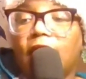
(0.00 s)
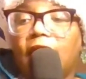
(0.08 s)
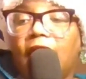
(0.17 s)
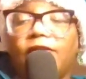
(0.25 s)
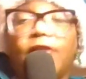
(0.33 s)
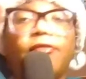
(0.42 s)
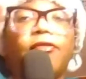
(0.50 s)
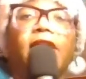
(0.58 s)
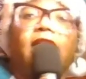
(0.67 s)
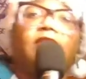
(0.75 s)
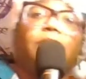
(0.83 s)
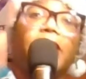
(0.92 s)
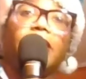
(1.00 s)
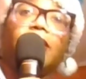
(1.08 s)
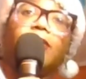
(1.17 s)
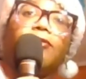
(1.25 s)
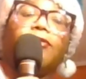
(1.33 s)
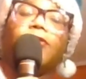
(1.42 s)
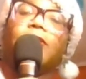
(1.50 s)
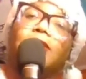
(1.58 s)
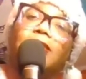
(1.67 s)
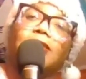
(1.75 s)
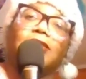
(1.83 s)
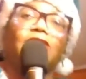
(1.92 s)
having a flashback of
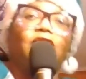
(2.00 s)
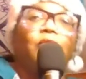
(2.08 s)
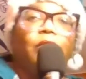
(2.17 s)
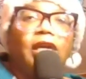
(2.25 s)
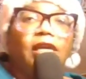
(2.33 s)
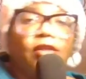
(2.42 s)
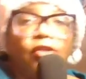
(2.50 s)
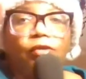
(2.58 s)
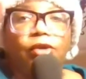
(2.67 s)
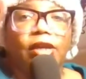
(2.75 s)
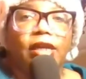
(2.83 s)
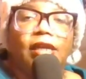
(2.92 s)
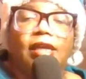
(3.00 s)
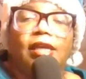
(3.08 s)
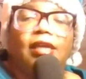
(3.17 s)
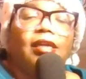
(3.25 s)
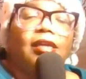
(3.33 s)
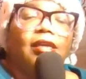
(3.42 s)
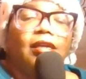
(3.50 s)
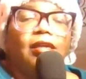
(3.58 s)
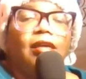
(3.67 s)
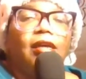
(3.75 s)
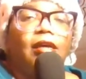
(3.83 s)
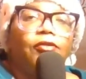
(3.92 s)
twenty-eight and three
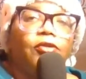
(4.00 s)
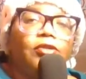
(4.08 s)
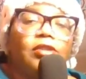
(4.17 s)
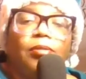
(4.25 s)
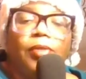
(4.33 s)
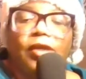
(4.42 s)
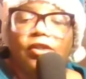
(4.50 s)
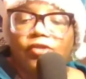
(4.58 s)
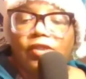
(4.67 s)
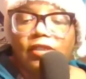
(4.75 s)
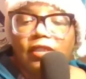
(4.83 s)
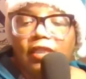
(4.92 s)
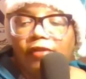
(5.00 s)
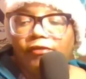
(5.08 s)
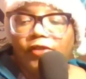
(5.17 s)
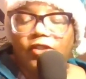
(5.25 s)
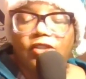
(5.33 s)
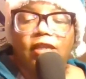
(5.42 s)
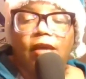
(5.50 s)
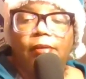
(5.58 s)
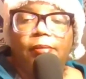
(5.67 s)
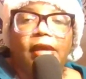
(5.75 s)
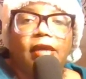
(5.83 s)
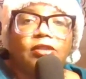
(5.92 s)
uh, versus the Patriots and that vicious
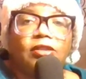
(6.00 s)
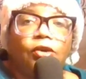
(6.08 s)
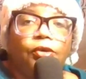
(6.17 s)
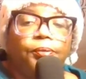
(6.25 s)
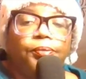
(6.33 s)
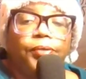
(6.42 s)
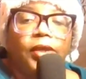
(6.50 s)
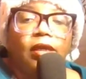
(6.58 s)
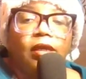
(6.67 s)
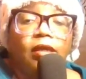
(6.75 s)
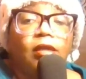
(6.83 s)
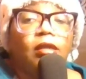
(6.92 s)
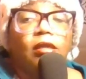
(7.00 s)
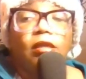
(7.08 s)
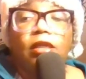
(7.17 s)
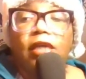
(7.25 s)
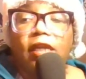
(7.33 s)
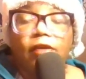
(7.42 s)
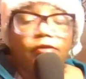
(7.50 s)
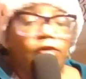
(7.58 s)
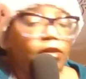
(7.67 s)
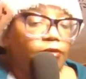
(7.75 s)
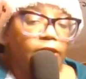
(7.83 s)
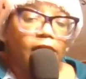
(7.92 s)
comeback. So you got to give it to
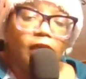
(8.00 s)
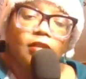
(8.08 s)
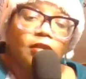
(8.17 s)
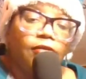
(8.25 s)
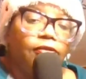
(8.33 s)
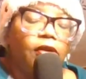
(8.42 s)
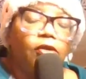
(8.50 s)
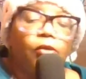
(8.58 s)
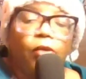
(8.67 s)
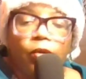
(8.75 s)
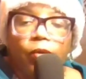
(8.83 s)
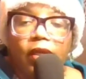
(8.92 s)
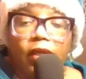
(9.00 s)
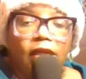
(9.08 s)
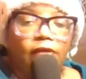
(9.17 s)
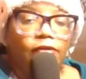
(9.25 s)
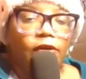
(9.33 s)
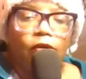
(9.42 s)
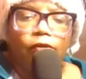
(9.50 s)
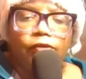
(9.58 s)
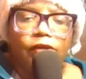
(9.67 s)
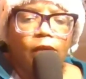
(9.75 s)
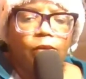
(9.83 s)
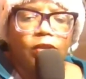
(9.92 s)
the Vikings. They found a way to win, even in
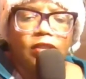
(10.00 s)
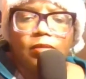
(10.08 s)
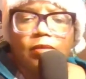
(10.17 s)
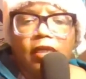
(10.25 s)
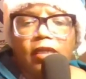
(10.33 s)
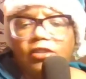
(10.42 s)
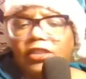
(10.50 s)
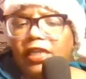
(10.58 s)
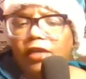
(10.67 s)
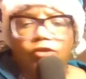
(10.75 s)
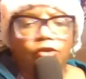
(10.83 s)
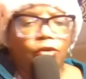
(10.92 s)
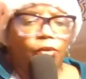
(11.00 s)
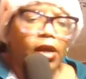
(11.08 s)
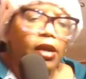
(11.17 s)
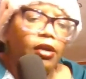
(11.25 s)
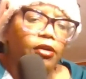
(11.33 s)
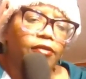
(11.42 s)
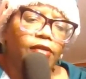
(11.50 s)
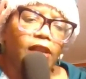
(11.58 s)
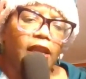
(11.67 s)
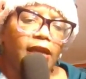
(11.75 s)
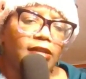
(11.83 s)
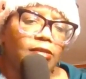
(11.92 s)
overtime when it seemed like down to the wire, even the
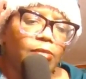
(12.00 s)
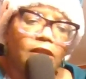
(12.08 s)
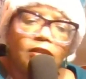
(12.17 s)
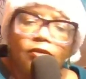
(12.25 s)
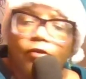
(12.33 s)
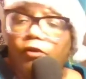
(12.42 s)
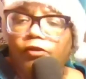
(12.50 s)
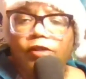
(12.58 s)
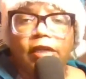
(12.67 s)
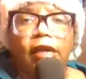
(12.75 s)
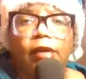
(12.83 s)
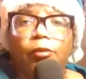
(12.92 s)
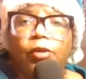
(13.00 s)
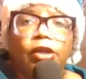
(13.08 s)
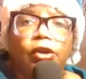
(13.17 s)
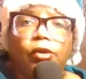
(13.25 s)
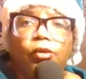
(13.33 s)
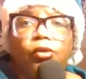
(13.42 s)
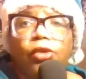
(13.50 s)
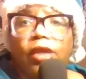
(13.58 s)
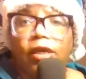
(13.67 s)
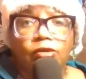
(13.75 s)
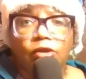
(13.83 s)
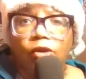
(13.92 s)
last minutes of overtime. We didn't know who the
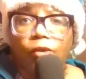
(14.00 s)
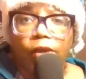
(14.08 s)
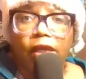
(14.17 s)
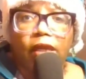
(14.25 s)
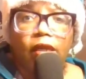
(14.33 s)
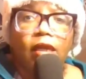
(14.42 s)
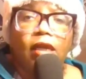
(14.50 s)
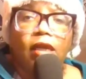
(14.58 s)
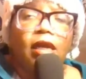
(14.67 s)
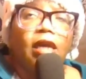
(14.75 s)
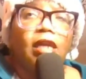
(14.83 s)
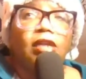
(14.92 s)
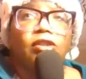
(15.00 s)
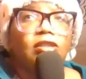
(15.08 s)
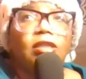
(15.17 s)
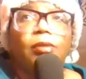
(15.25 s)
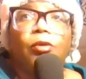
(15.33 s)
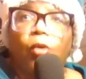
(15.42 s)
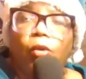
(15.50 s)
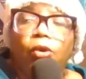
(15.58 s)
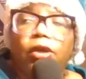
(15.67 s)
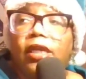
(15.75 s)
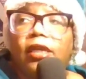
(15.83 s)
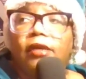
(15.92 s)
heck was going to win. And it just seemed
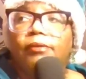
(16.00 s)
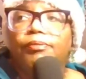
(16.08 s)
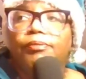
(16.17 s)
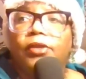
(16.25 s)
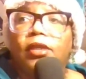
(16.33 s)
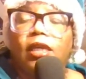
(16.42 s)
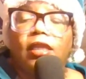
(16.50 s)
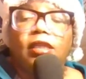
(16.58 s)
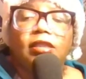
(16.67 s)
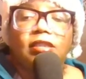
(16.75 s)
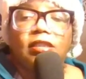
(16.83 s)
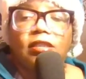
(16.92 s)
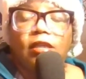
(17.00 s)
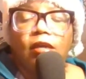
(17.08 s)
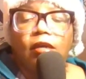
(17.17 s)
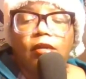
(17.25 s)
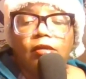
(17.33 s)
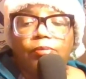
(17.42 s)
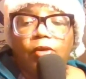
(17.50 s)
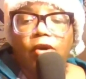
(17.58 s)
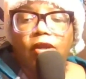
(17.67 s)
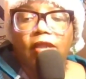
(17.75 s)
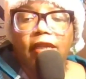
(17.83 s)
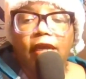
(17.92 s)
corny in this uh,
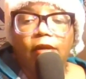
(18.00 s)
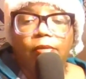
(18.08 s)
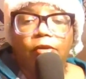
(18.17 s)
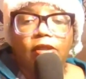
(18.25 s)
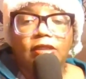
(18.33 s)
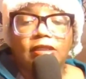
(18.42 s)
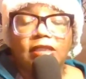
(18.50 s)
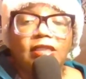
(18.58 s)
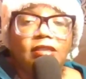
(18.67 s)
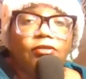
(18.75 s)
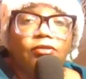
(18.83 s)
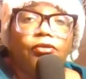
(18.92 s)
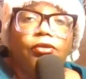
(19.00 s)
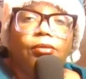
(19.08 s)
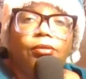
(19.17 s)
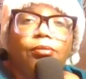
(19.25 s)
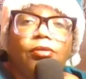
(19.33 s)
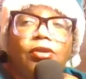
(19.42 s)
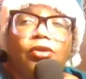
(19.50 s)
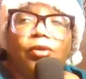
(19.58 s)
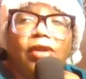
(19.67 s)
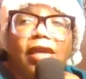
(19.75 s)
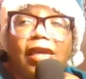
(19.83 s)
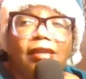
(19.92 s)
part of the latter part of the season for you
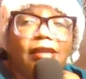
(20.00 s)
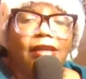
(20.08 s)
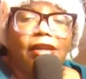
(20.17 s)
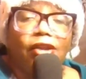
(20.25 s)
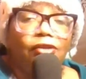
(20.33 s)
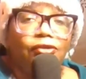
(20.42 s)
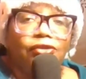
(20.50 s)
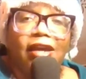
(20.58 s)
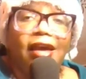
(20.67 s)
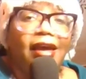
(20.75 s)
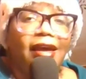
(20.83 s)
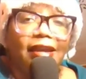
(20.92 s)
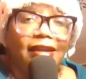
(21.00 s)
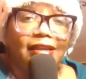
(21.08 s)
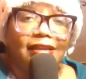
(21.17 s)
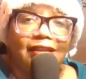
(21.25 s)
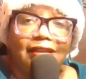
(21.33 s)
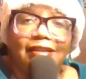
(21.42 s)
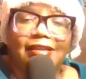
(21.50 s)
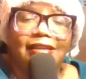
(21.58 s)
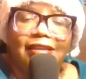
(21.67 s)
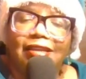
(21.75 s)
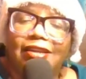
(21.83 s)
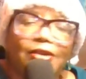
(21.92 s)
to end in another tie,
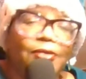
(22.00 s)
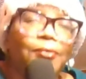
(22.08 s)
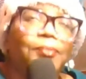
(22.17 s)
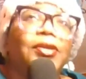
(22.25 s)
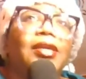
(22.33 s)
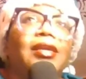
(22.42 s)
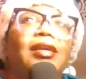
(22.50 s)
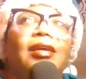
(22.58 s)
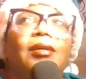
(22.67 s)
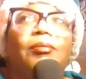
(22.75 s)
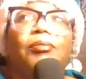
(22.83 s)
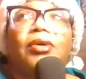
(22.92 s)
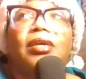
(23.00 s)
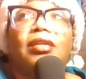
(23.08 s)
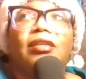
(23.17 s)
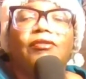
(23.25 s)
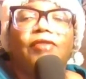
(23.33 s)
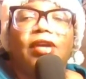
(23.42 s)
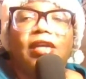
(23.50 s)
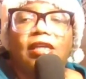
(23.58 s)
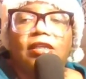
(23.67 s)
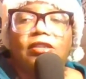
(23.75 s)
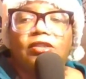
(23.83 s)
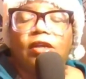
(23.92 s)
you know. But the
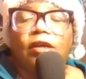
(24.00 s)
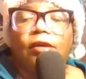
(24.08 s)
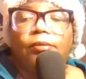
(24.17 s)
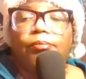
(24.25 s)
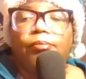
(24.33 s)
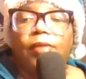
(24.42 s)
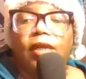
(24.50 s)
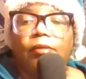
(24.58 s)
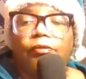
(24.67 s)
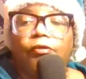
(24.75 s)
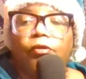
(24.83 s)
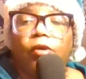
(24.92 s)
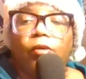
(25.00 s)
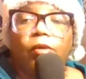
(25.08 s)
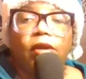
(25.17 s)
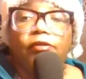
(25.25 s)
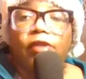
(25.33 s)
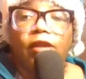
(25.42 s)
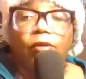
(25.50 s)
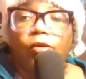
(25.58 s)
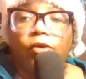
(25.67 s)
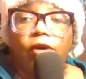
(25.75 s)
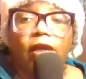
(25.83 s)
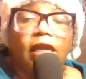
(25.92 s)
Vikings um, made up for whatever they
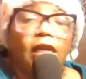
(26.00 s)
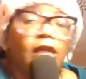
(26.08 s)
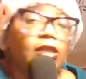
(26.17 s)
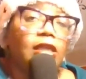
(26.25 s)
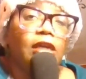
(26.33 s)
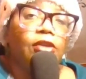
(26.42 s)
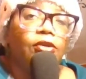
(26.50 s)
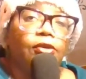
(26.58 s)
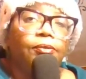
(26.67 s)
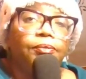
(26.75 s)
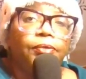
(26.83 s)
weren't getting it together